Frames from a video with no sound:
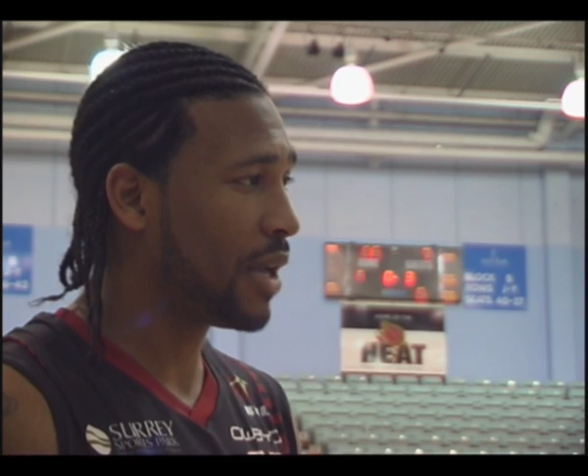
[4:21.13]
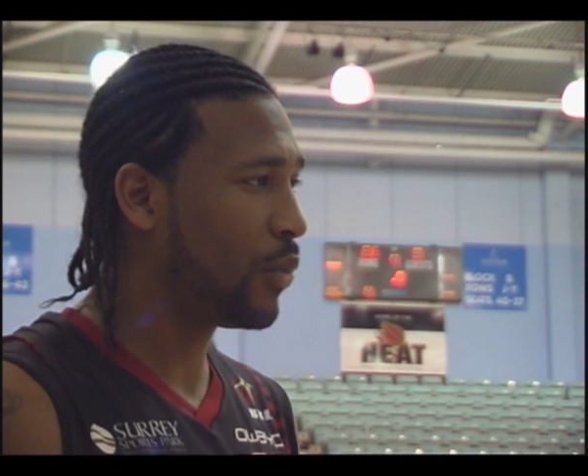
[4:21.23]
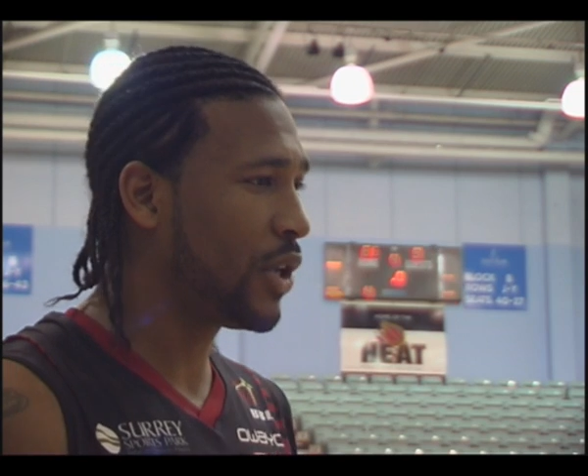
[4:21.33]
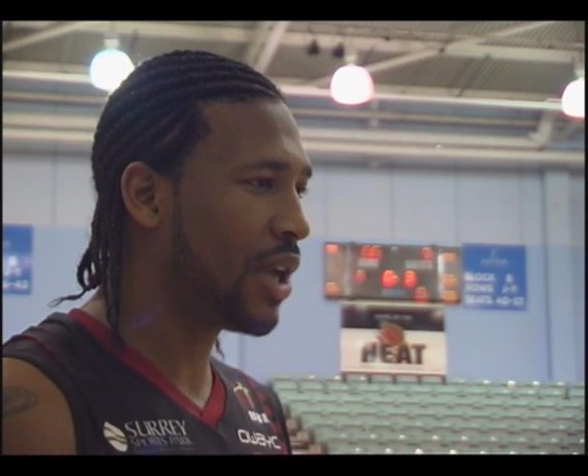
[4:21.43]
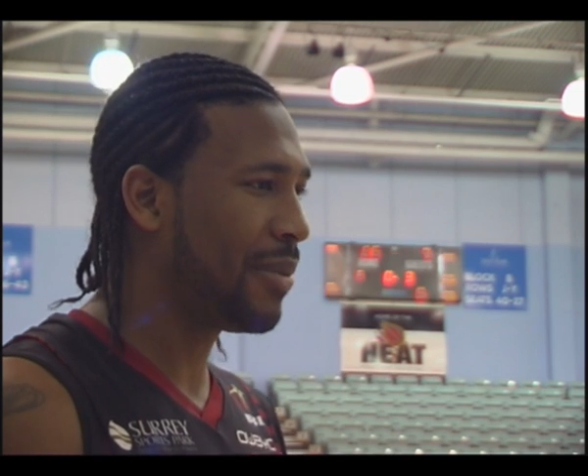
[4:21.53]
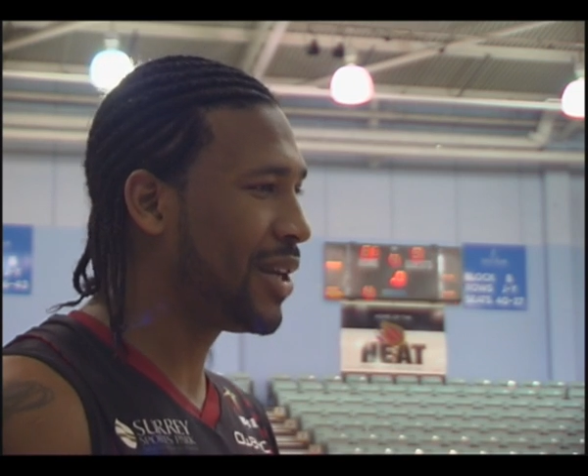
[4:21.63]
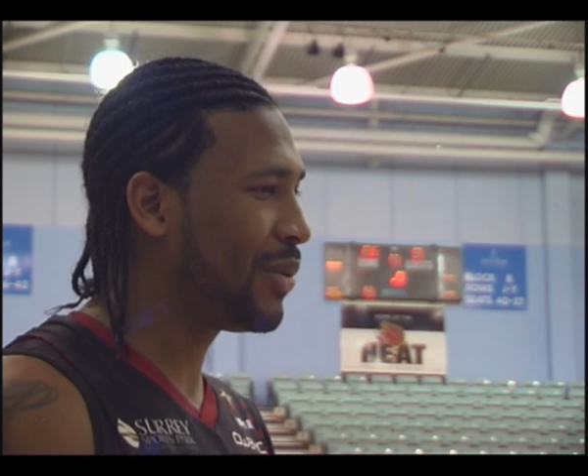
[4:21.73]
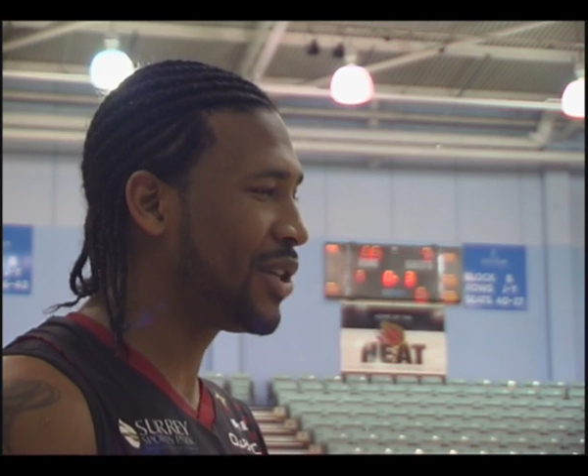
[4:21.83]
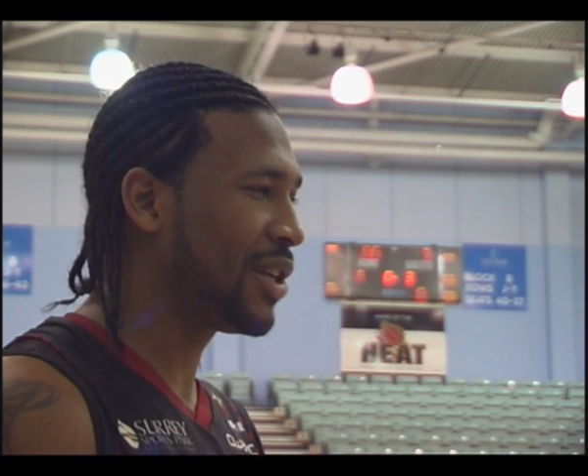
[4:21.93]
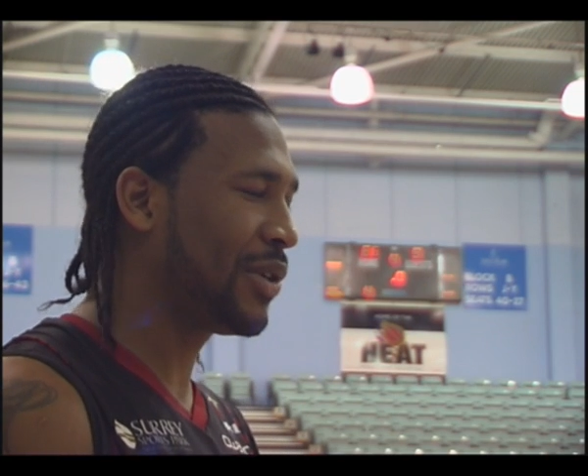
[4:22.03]
And we
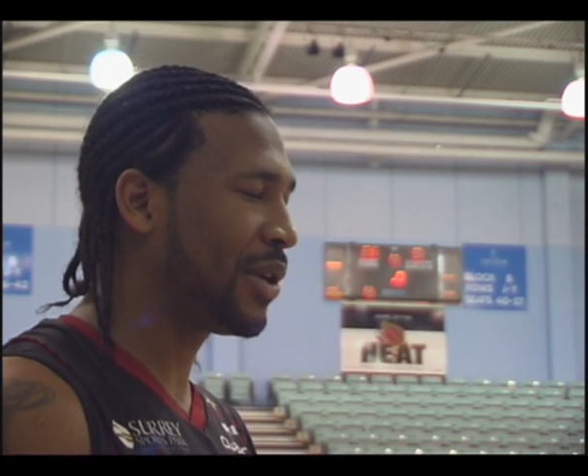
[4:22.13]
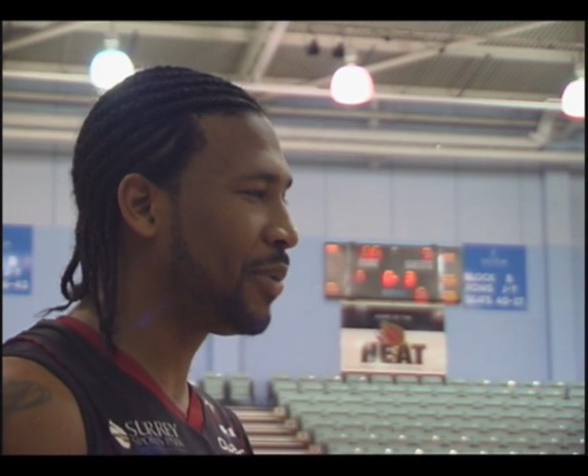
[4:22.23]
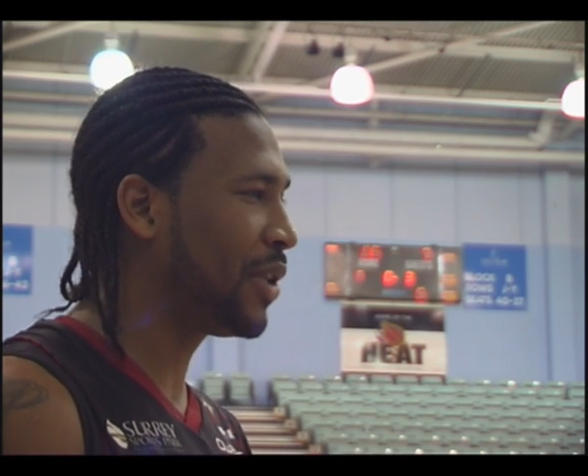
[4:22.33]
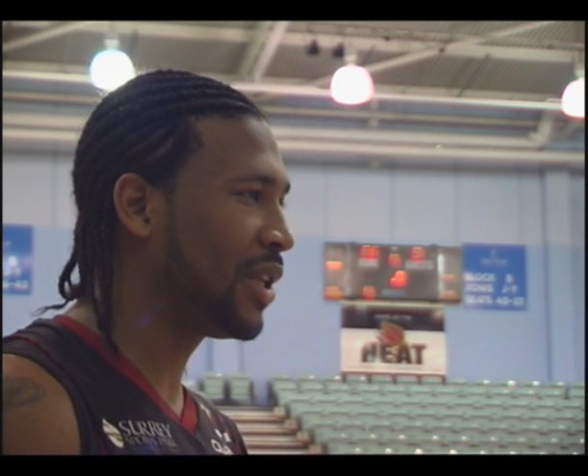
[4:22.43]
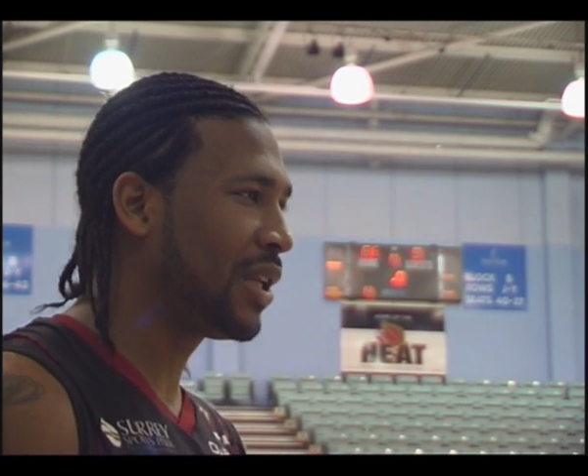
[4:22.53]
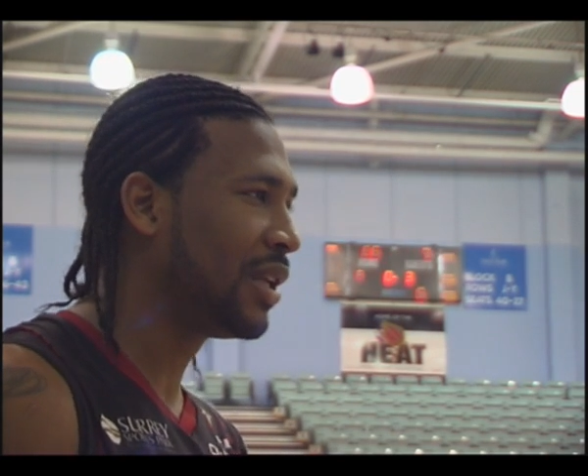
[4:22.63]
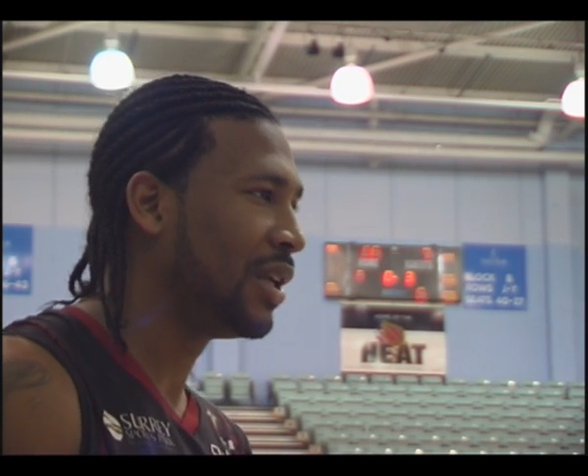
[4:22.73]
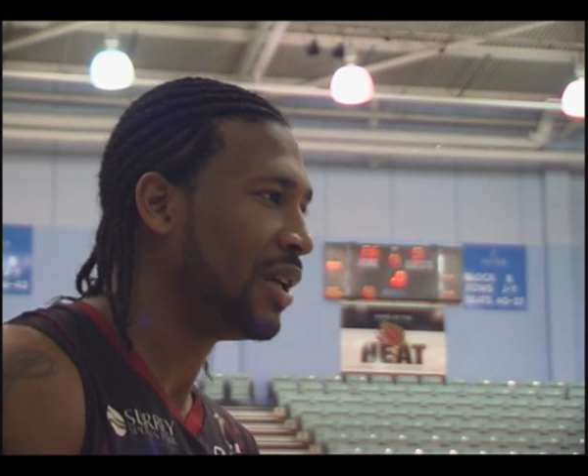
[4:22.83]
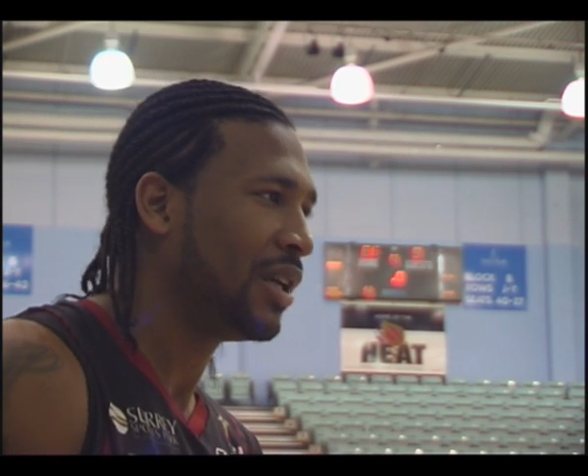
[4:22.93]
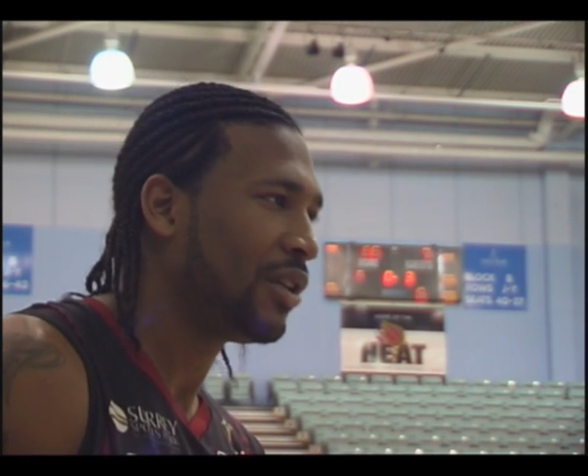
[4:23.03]
completely
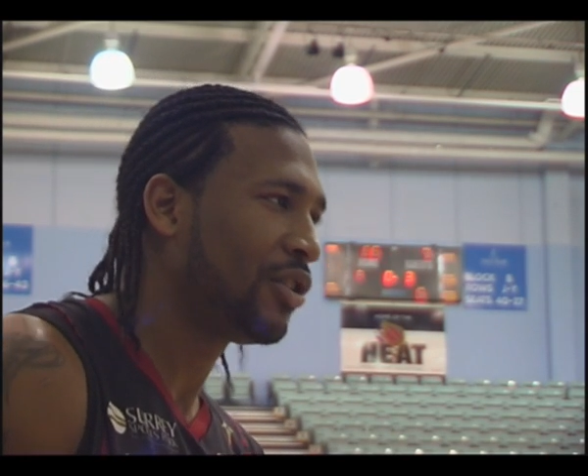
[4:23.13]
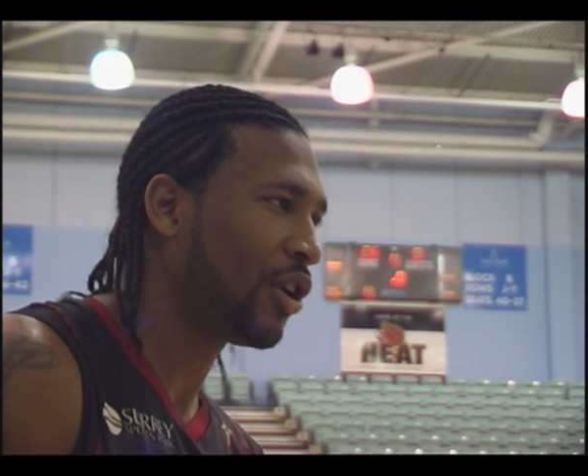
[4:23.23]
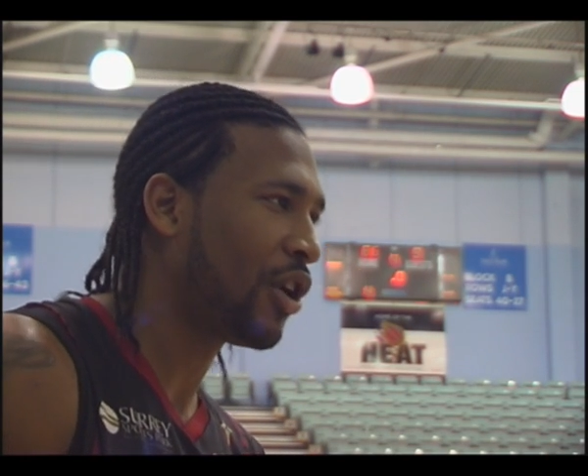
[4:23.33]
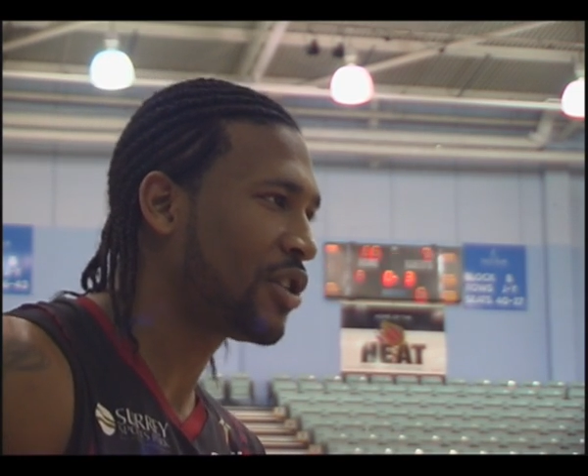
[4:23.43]
took